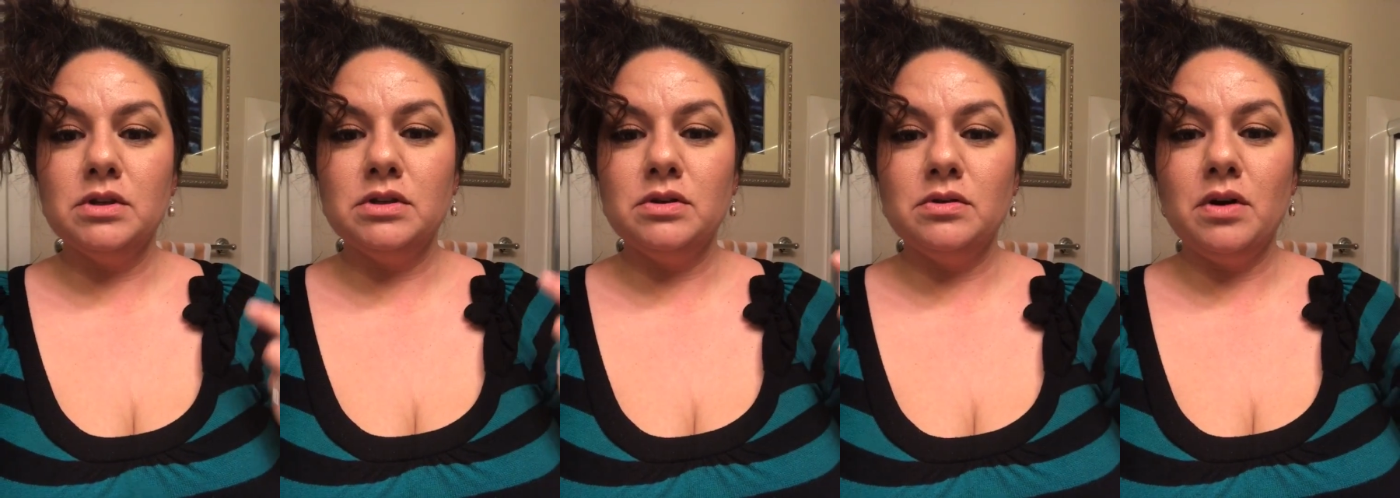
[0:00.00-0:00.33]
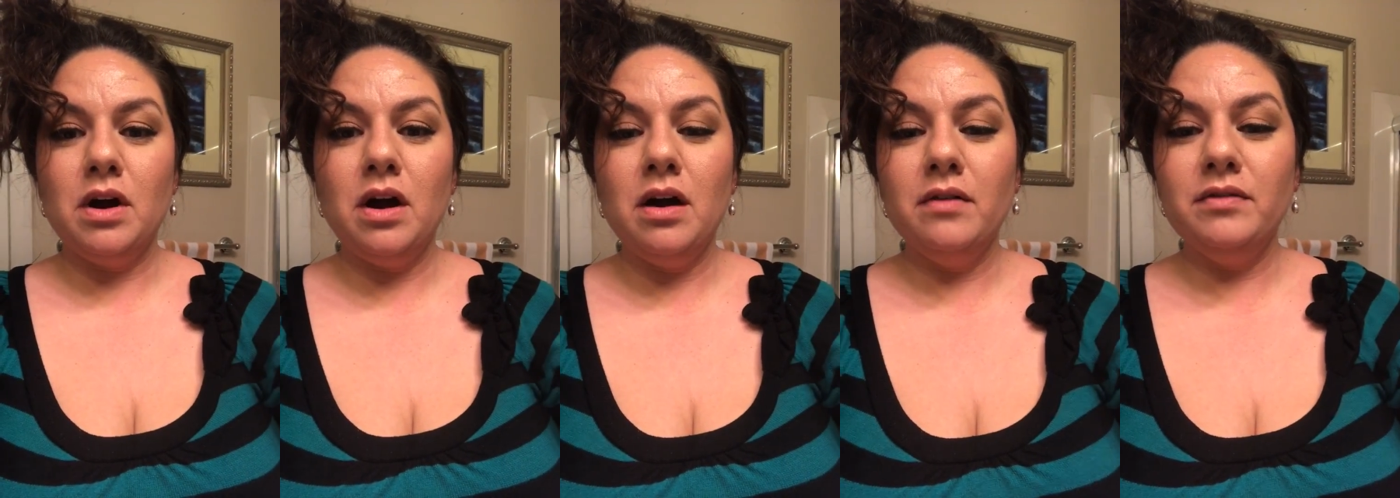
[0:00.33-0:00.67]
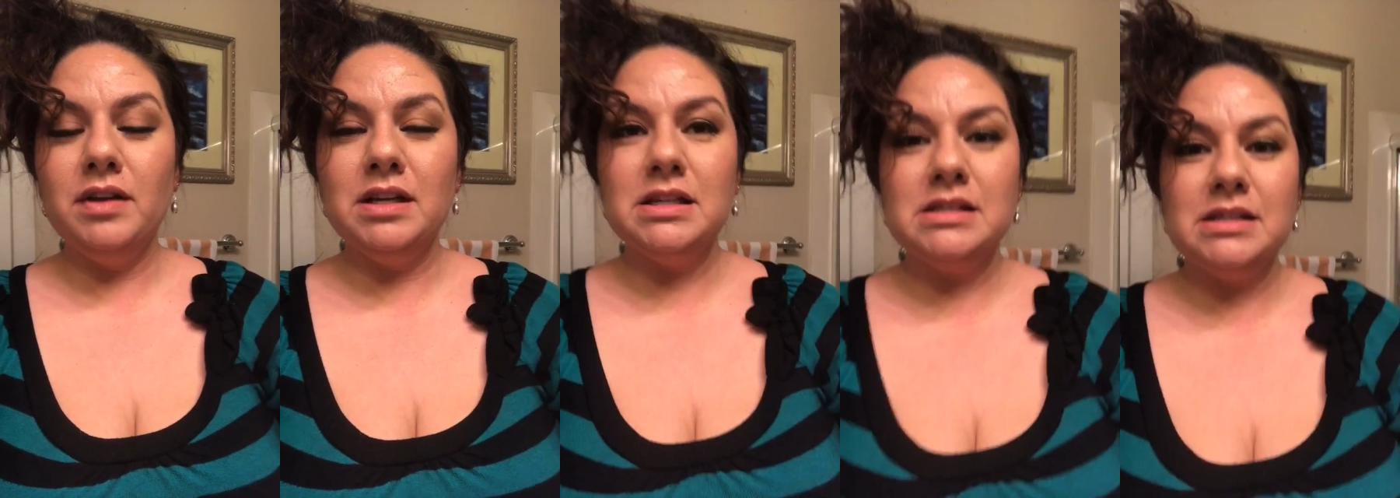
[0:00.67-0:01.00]
So
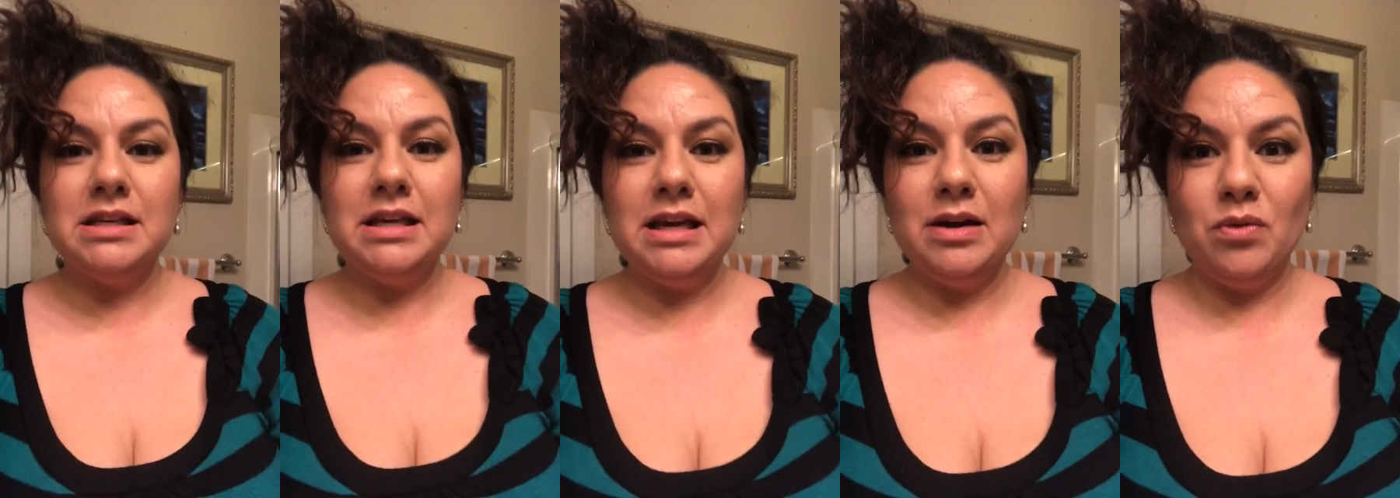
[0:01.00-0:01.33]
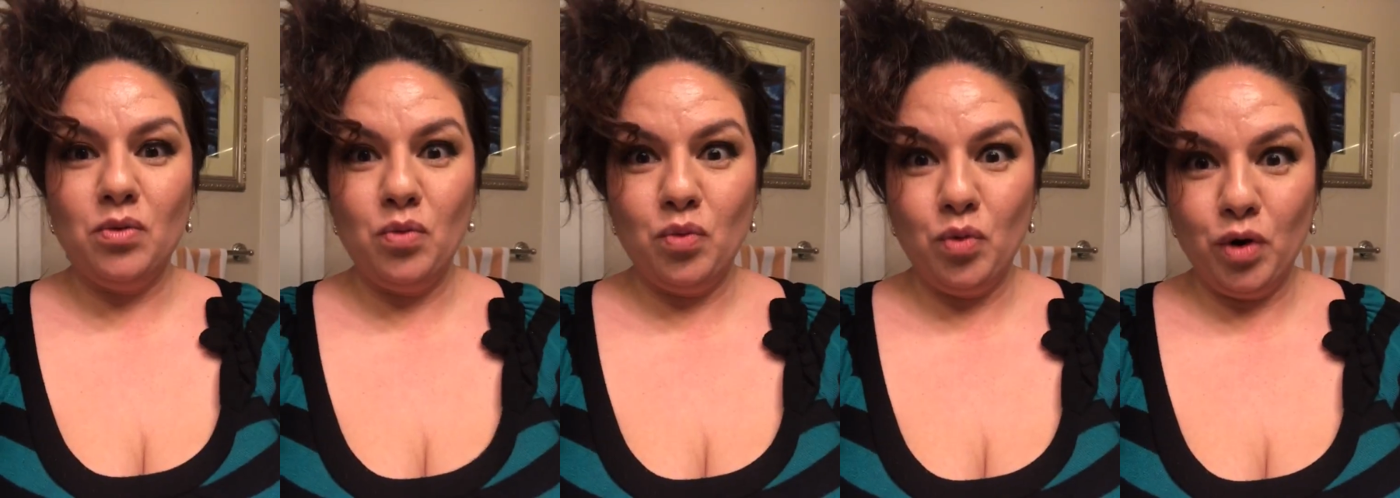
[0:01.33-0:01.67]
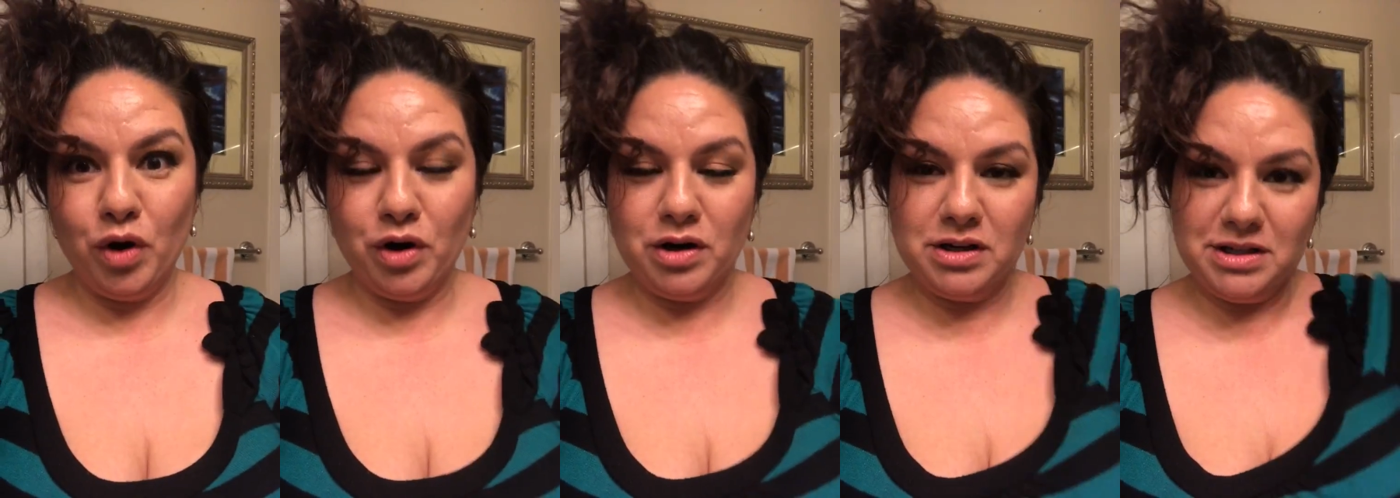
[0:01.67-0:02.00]
obviously it
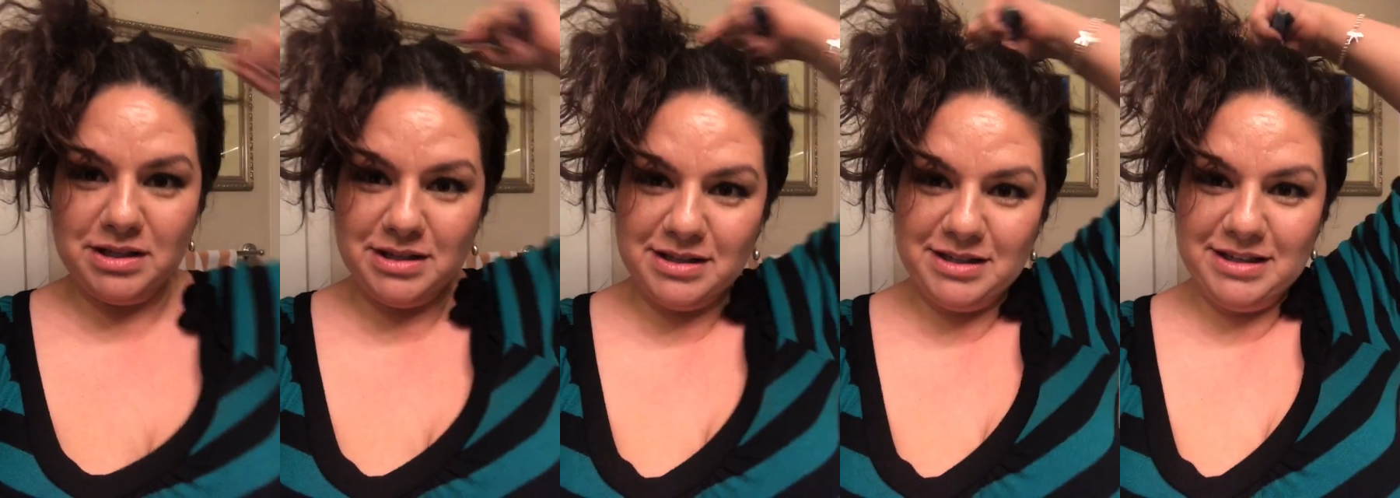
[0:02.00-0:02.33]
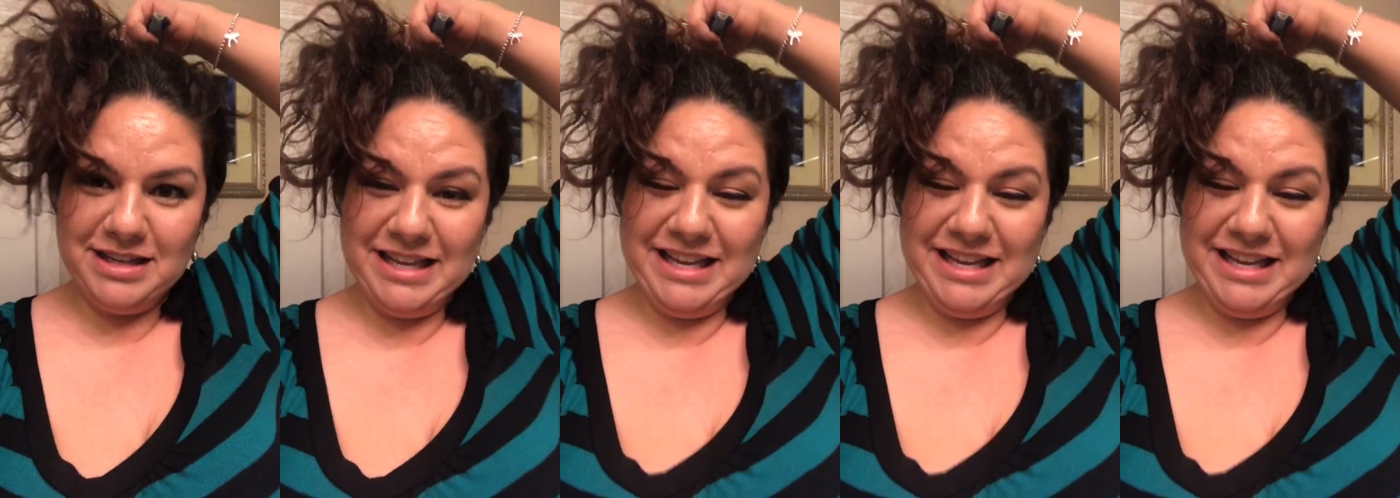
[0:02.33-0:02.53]
works.